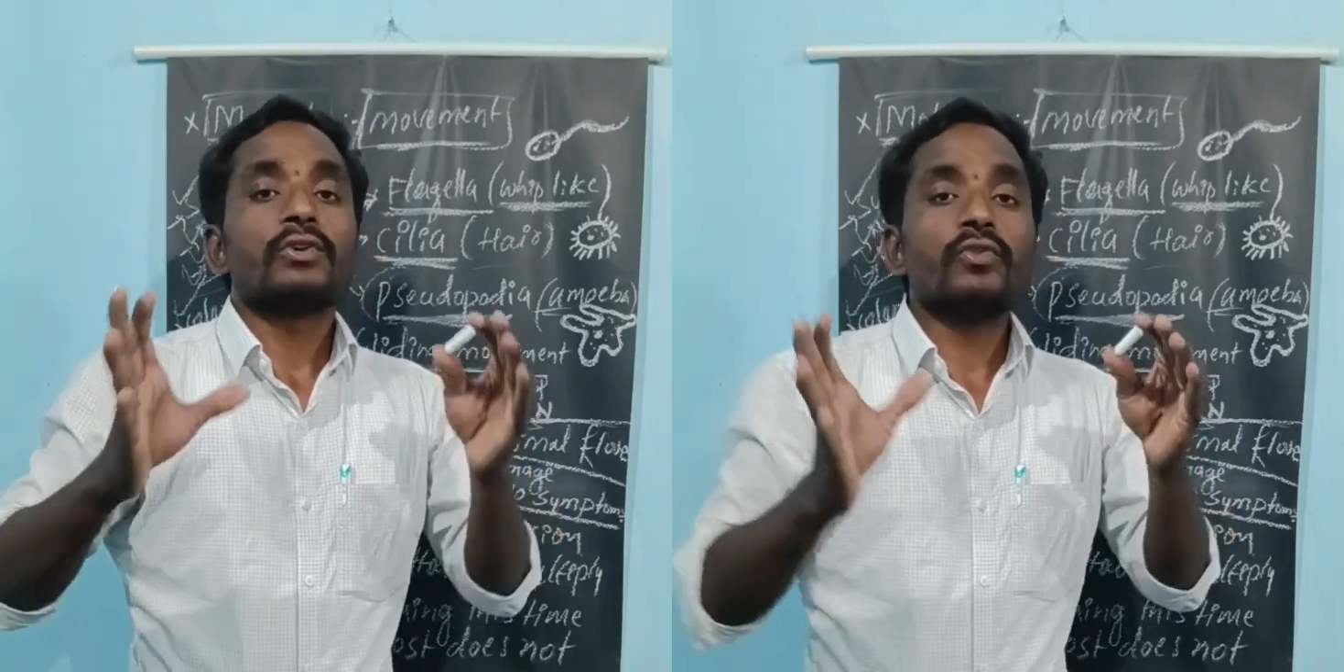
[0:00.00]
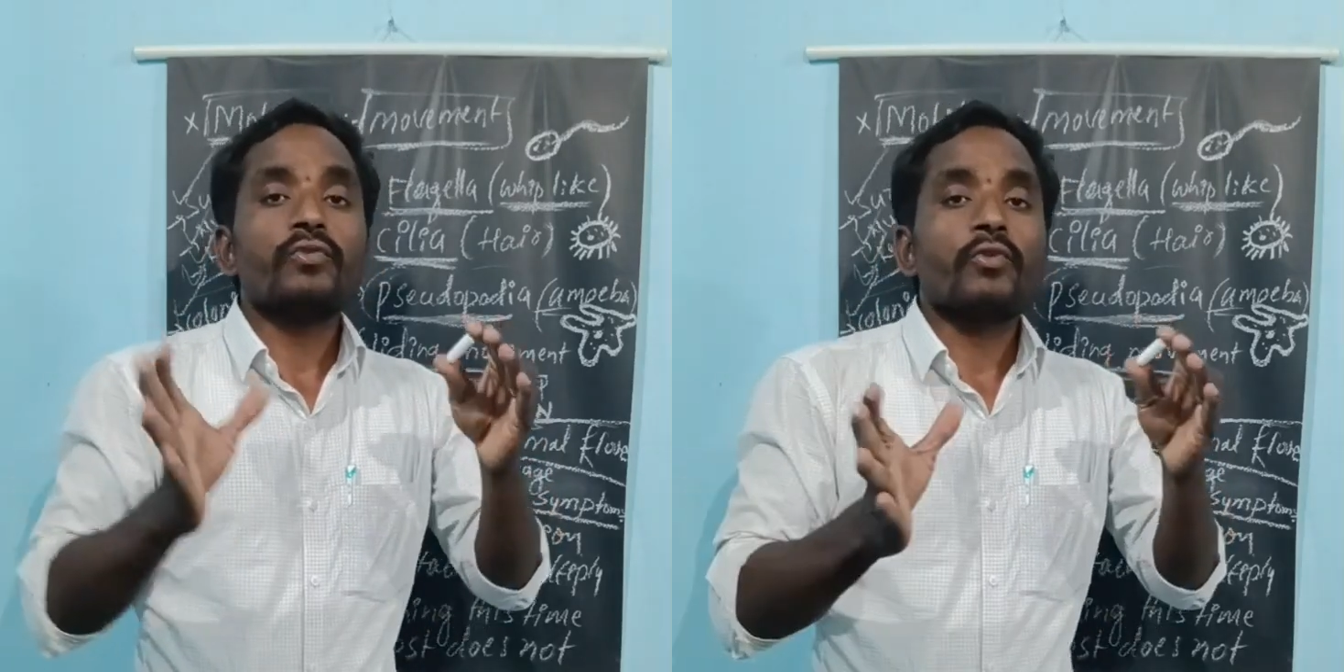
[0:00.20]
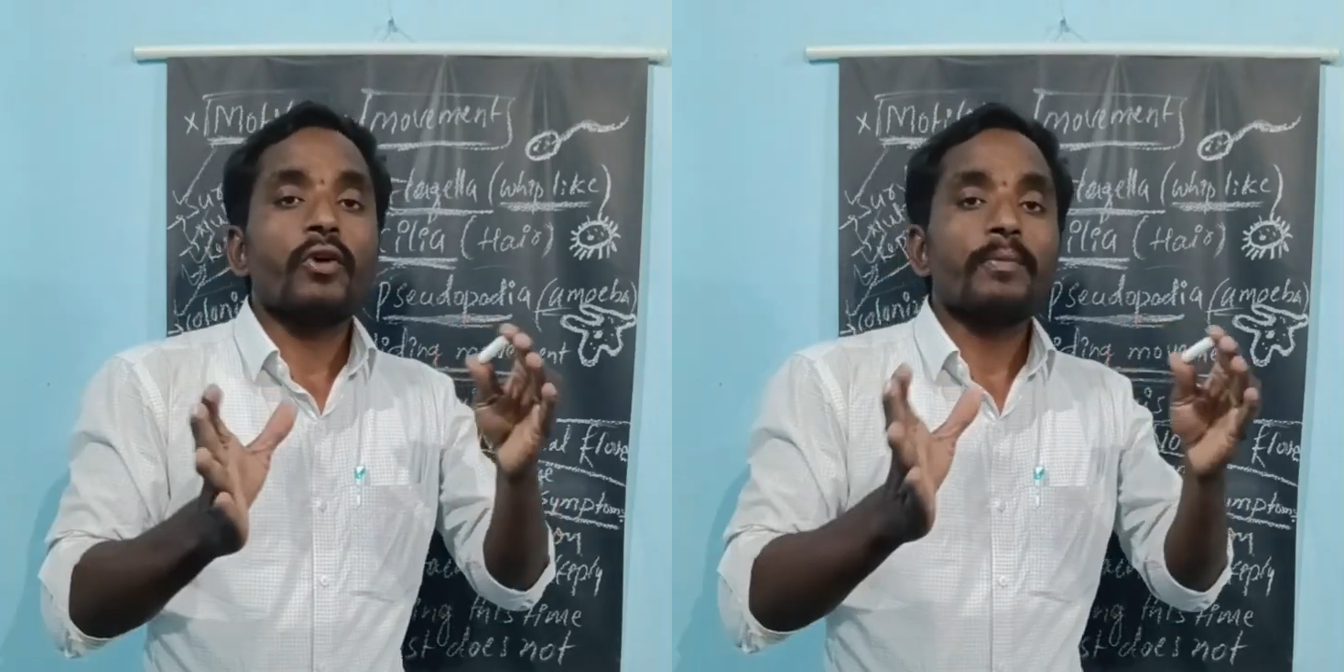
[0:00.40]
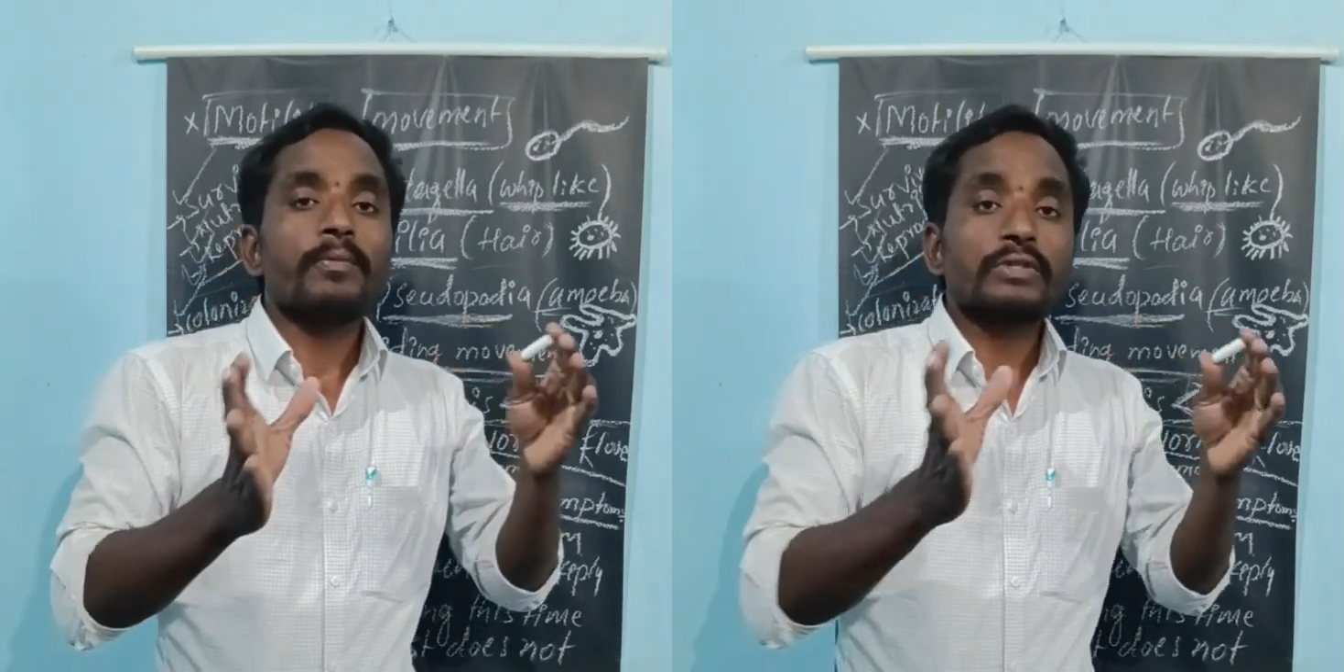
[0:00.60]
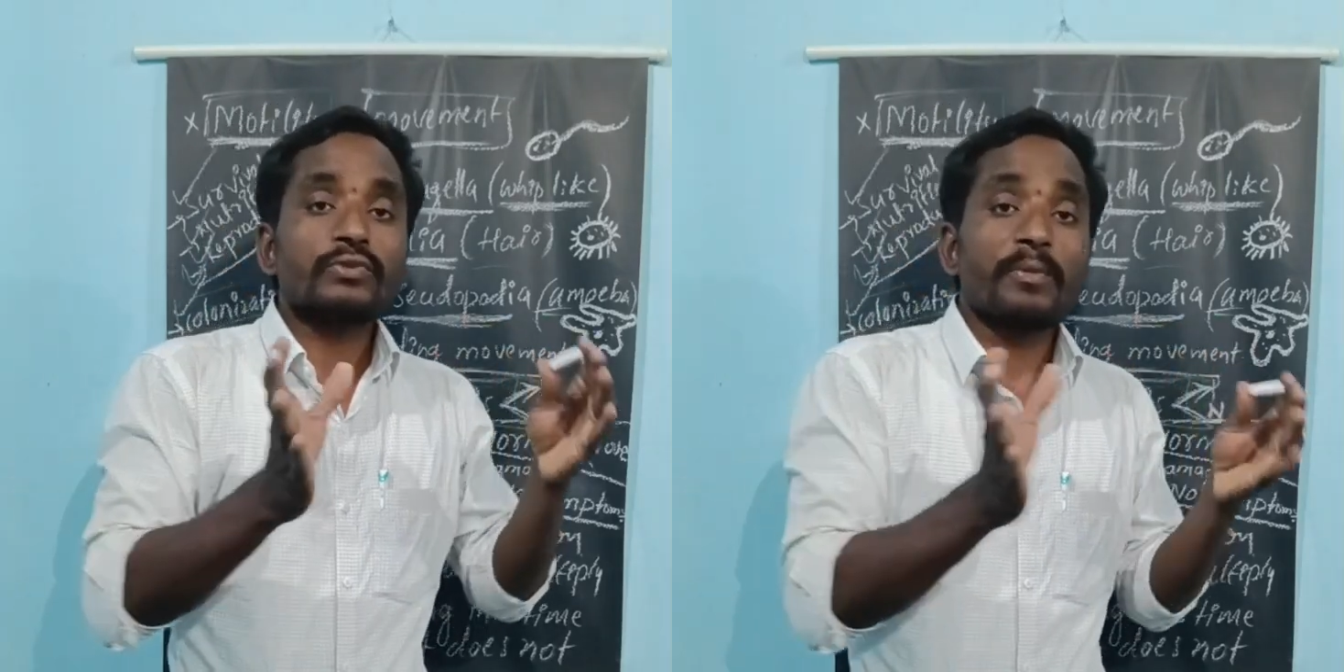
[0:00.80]
the group
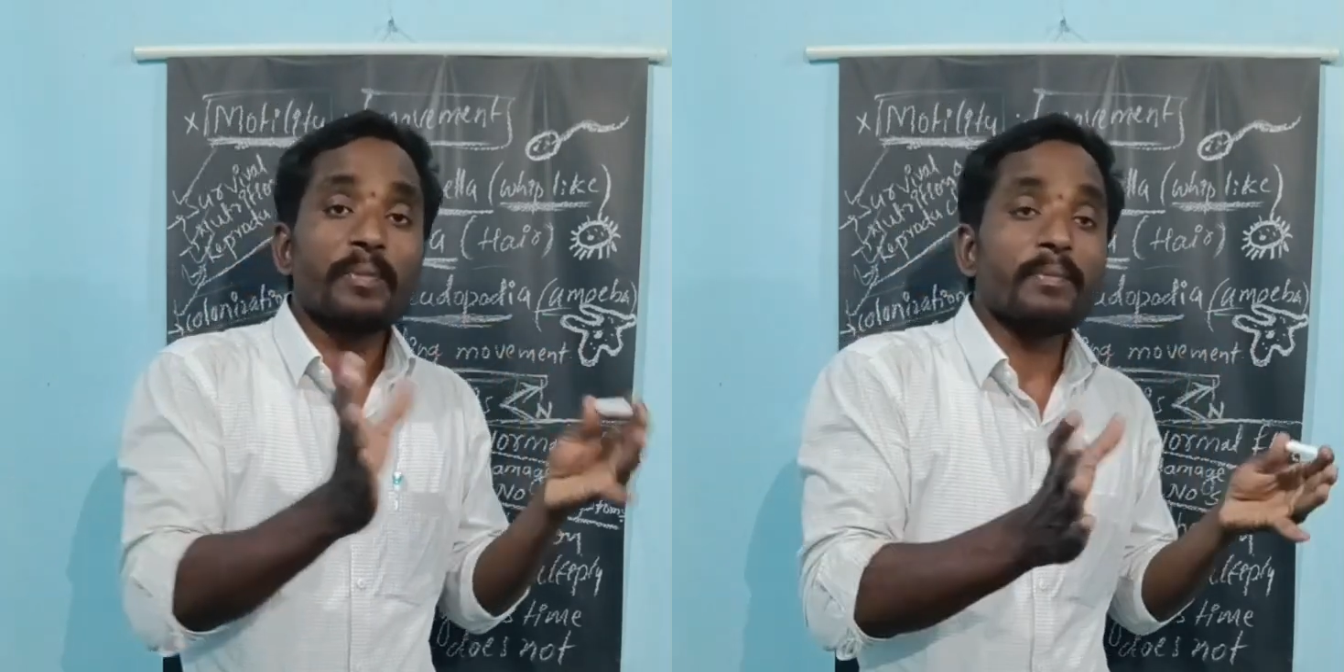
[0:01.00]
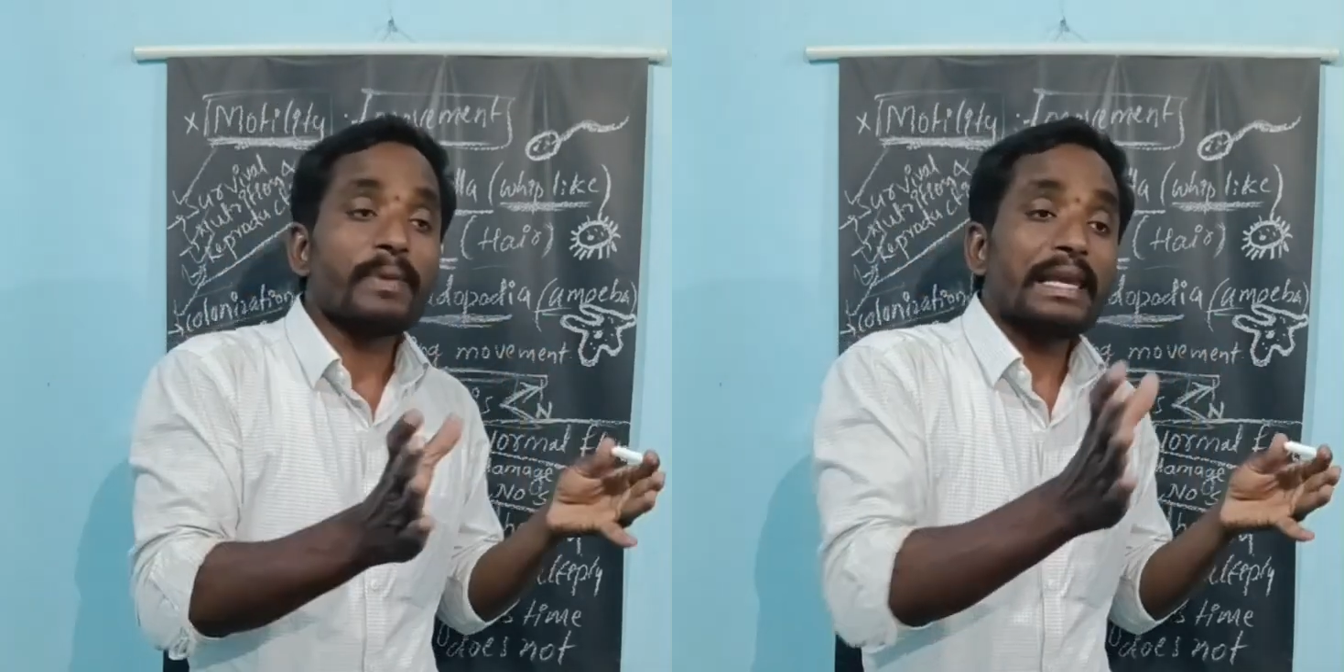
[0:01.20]
of the people